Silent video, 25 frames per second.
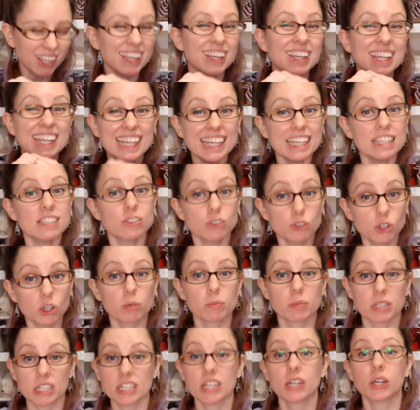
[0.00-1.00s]
is
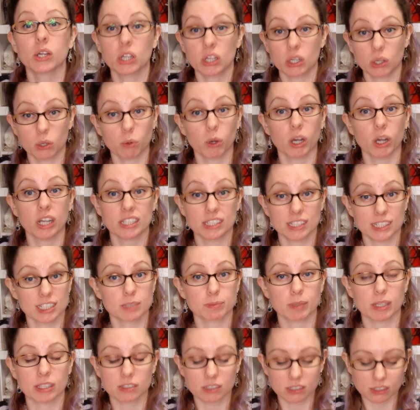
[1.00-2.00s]
normally quite
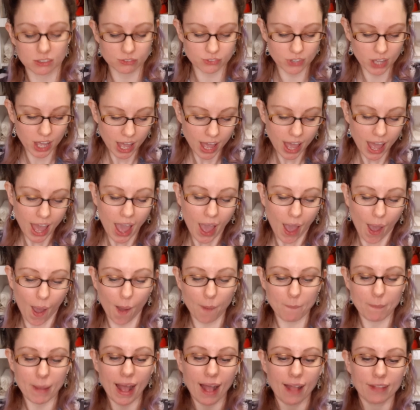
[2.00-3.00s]
expensive,
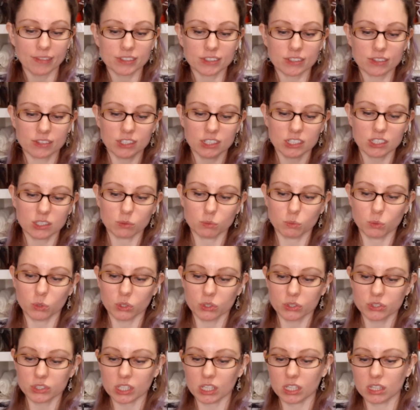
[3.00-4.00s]
and this
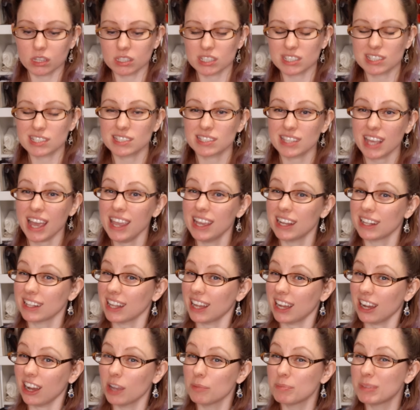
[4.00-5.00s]
was in the sale at,
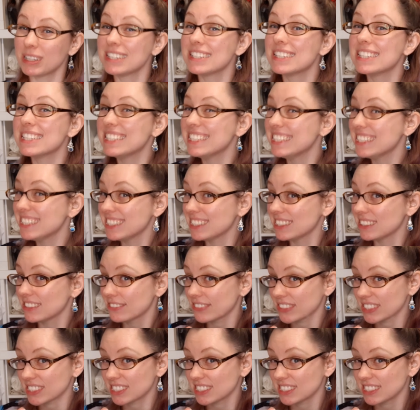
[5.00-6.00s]
I believe,
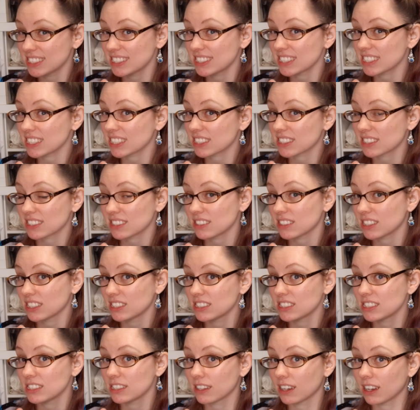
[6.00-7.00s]

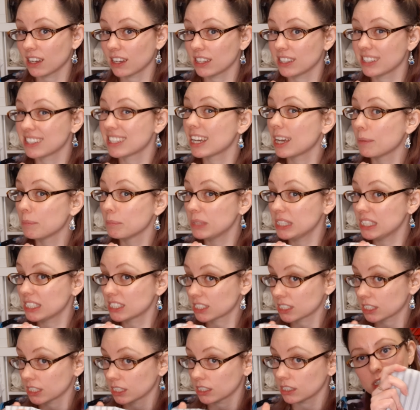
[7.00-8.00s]
£6.99 a
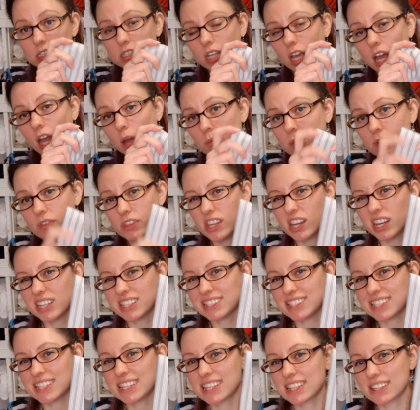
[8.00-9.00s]
metre, with the
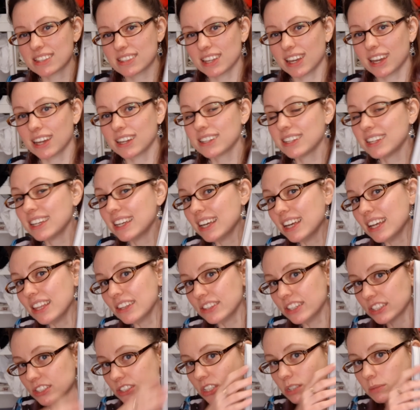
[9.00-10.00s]
idea that
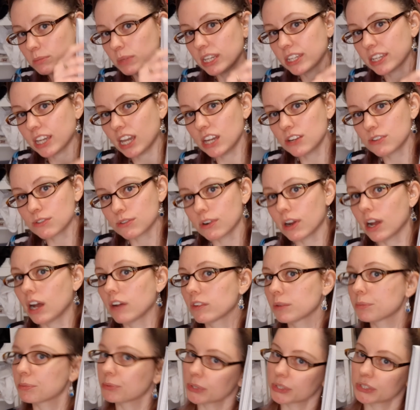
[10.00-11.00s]
this could make a rather
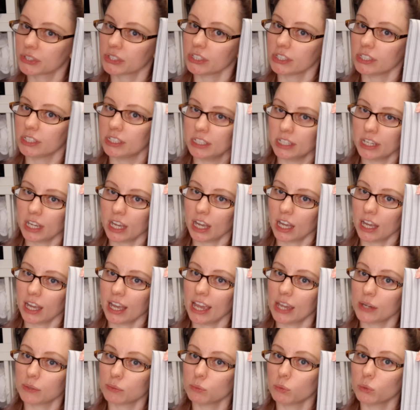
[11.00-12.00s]
pretty
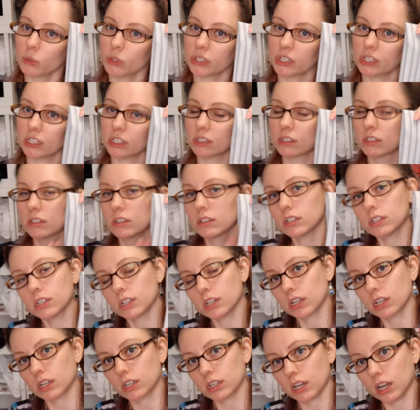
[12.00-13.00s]
Edwardian
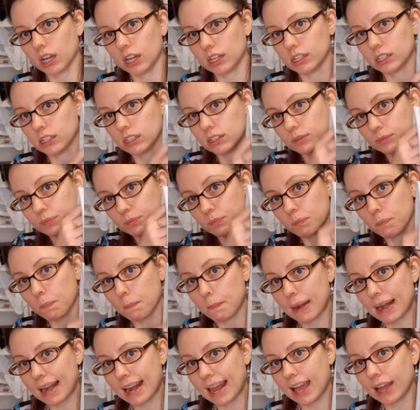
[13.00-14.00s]
kind of
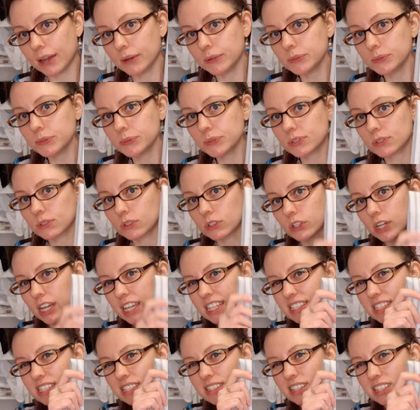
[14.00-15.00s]
blouse, or
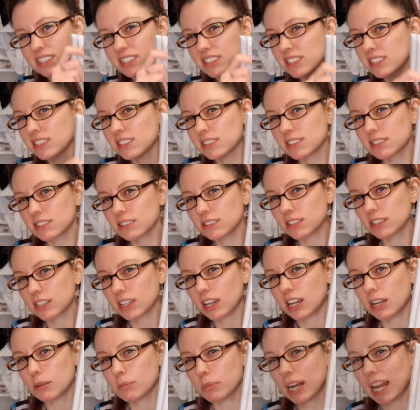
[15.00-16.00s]
1890s sort of
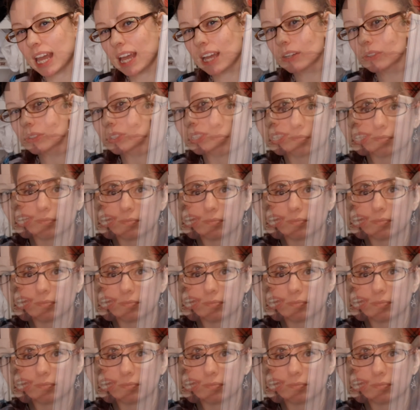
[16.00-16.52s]
kind of blouse.